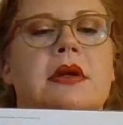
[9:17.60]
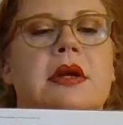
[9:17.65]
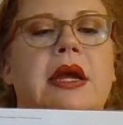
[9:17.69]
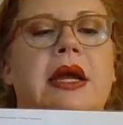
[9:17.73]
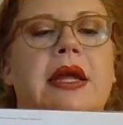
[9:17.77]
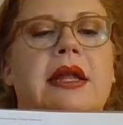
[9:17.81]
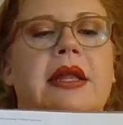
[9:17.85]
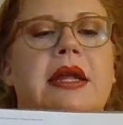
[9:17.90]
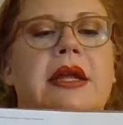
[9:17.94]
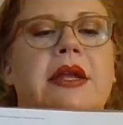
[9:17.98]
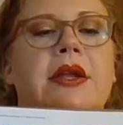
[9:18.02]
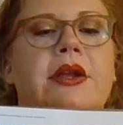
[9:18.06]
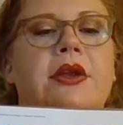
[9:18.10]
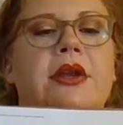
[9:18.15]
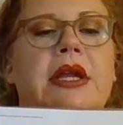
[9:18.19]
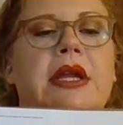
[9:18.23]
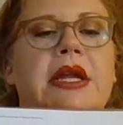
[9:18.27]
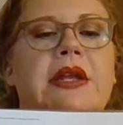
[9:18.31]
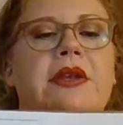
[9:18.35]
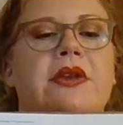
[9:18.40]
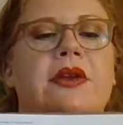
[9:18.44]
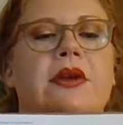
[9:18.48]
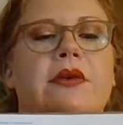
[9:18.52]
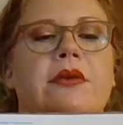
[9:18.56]
And then you
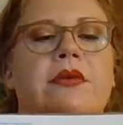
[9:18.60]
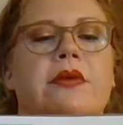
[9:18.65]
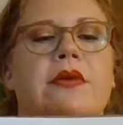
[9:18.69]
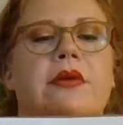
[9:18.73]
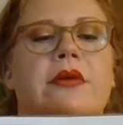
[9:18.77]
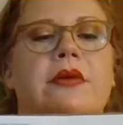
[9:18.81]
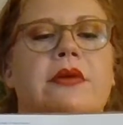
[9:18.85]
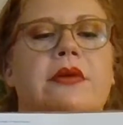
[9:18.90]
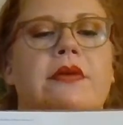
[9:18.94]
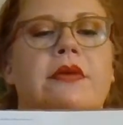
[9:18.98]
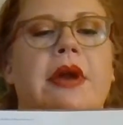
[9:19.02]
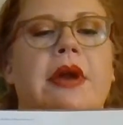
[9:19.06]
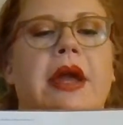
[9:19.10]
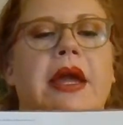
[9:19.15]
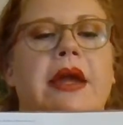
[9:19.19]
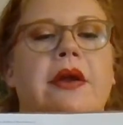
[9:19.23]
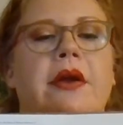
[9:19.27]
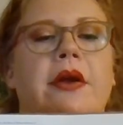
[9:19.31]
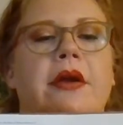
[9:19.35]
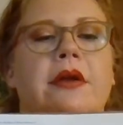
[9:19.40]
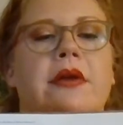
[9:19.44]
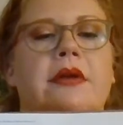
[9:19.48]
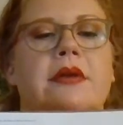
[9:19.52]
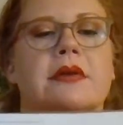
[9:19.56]
need 2 right
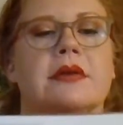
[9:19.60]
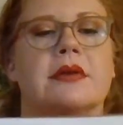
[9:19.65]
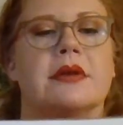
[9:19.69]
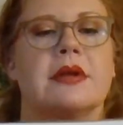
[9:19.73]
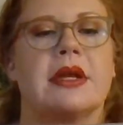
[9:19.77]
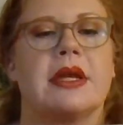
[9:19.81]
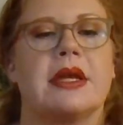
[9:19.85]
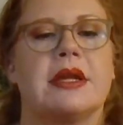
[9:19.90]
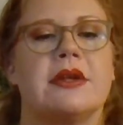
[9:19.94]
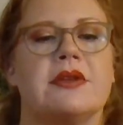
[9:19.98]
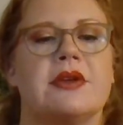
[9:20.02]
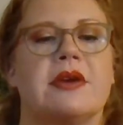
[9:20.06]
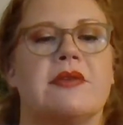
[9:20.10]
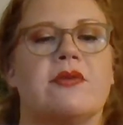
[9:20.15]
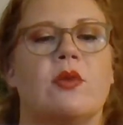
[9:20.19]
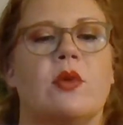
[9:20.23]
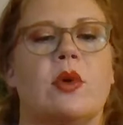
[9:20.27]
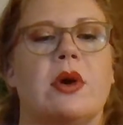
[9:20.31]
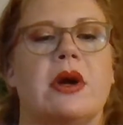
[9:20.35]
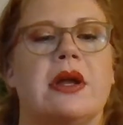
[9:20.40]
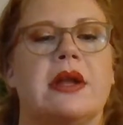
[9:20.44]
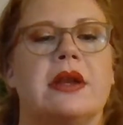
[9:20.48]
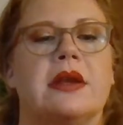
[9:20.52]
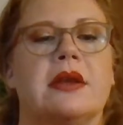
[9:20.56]
here. Because you have
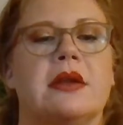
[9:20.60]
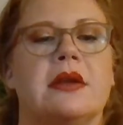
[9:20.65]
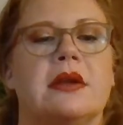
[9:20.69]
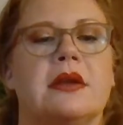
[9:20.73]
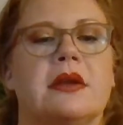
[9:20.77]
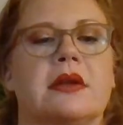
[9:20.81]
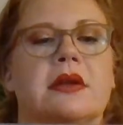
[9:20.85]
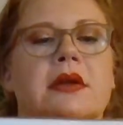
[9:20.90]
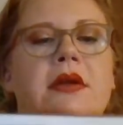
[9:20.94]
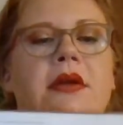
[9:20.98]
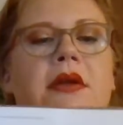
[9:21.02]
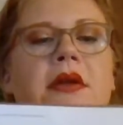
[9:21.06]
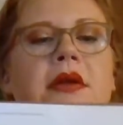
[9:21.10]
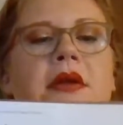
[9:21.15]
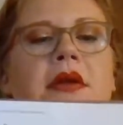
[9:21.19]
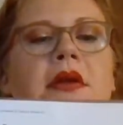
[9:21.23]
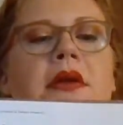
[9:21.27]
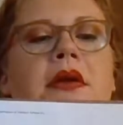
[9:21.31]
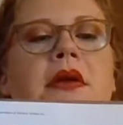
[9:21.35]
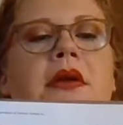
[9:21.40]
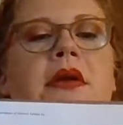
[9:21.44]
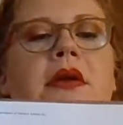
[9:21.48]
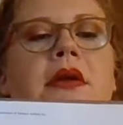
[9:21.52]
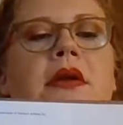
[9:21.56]
1
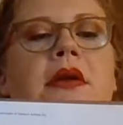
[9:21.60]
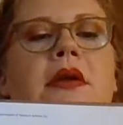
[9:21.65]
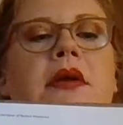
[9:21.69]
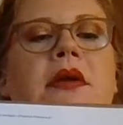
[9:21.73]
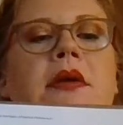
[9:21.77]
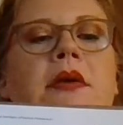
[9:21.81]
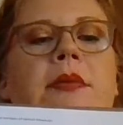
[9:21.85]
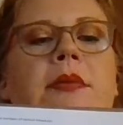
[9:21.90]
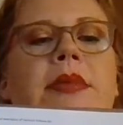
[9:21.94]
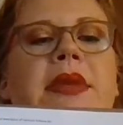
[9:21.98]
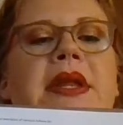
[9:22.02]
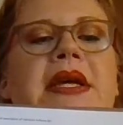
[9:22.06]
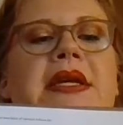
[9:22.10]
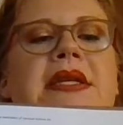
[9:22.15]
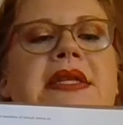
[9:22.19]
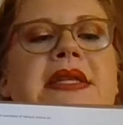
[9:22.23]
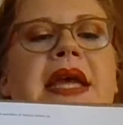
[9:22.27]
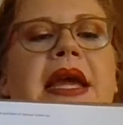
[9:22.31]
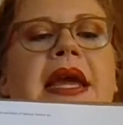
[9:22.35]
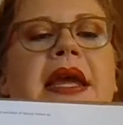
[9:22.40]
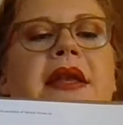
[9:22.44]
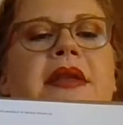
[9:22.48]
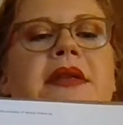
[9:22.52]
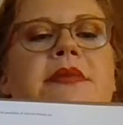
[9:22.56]
plus
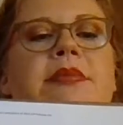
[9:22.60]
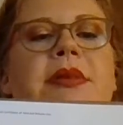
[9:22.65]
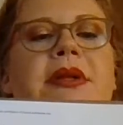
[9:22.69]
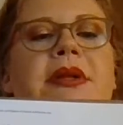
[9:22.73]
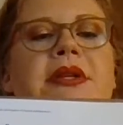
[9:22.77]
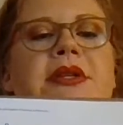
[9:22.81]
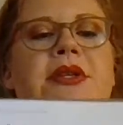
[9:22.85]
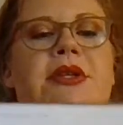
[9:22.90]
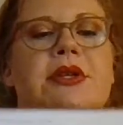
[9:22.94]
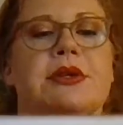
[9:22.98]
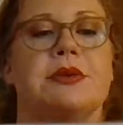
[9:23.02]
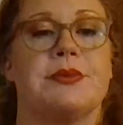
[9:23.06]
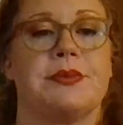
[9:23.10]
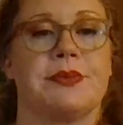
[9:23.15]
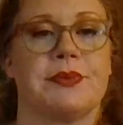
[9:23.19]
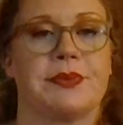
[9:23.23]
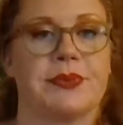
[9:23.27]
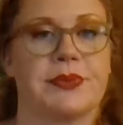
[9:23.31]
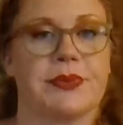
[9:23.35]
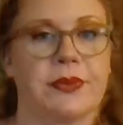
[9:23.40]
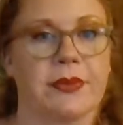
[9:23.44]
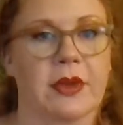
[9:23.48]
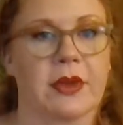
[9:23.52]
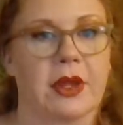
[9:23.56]
8 plus 2.
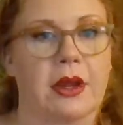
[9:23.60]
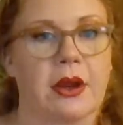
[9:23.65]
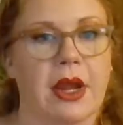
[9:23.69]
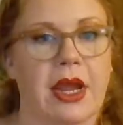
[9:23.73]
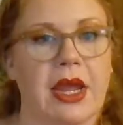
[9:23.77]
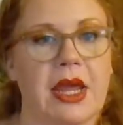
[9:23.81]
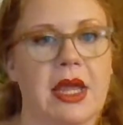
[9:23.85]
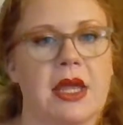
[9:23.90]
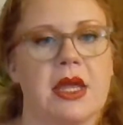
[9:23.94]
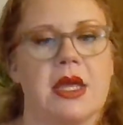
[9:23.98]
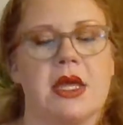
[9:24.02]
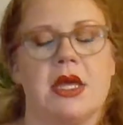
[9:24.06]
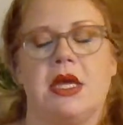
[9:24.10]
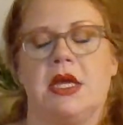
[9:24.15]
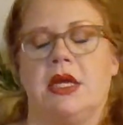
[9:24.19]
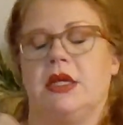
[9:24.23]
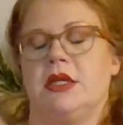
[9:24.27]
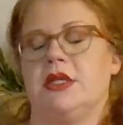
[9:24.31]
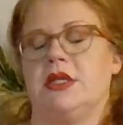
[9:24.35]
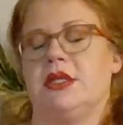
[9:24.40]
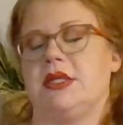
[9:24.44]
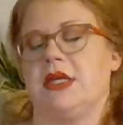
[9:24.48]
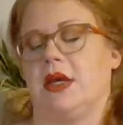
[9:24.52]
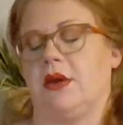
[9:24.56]
All right,
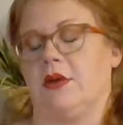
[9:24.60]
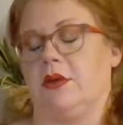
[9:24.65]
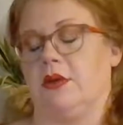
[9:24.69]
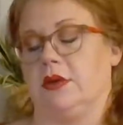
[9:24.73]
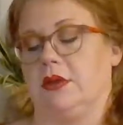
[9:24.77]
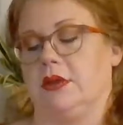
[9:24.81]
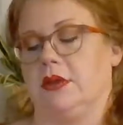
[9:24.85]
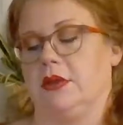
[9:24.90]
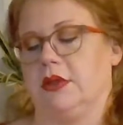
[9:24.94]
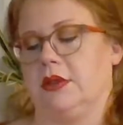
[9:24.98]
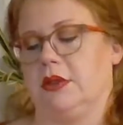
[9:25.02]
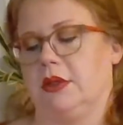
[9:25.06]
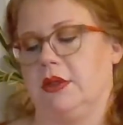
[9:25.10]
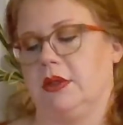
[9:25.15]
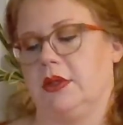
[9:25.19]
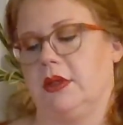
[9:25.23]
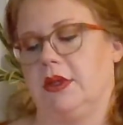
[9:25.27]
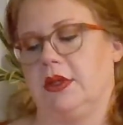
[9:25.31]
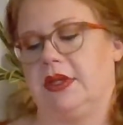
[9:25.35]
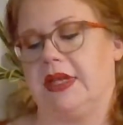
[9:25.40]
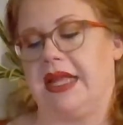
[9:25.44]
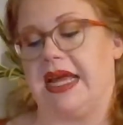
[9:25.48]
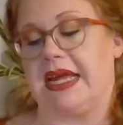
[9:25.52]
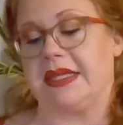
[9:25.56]
so
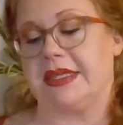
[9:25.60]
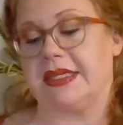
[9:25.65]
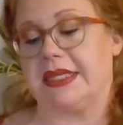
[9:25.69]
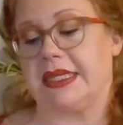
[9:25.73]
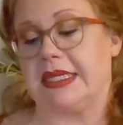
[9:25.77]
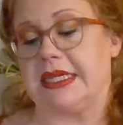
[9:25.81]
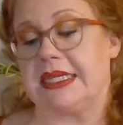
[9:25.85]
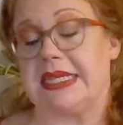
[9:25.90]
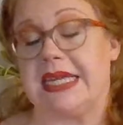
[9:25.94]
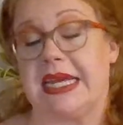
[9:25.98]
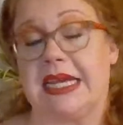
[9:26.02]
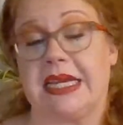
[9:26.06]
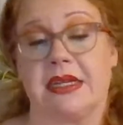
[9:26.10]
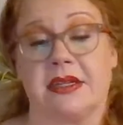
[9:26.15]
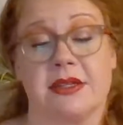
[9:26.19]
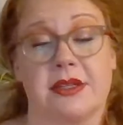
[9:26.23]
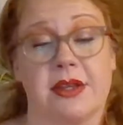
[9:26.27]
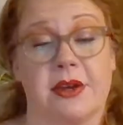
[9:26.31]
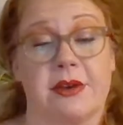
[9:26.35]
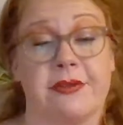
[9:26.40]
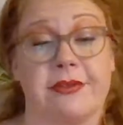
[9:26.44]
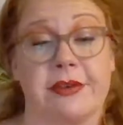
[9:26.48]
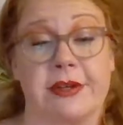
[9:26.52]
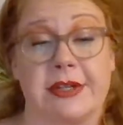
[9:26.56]
that's going to take us
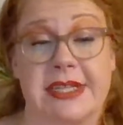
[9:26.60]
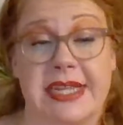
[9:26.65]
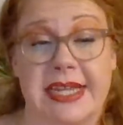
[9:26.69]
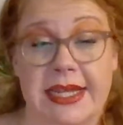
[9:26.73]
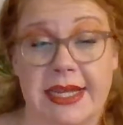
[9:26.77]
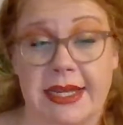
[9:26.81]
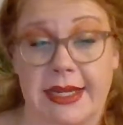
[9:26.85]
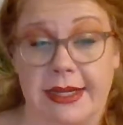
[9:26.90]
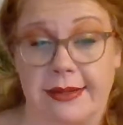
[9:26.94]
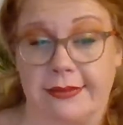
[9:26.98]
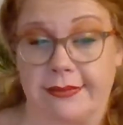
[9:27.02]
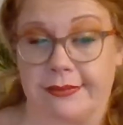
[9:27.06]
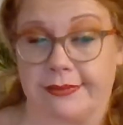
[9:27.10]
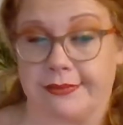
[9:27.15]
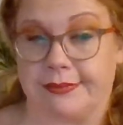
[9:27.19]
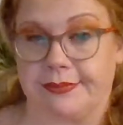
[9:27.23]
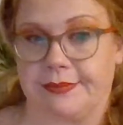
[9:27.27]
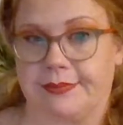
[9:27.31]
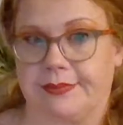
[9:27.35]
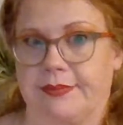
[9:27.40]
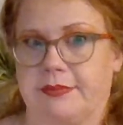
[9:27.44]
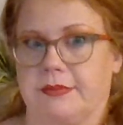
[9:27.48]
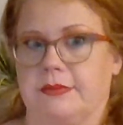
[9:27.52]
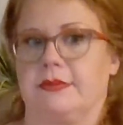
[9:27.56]
over 10.
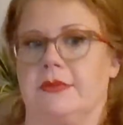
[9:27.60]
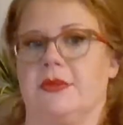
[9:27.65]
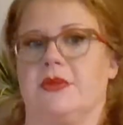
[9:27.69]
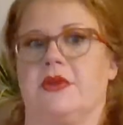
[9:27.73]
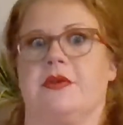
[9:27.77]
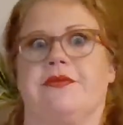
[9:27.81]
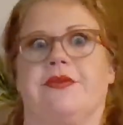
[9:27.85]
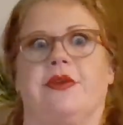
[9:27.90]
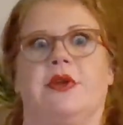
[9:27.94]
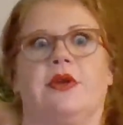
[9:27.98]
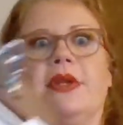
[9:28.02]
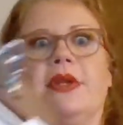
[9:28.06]
So if you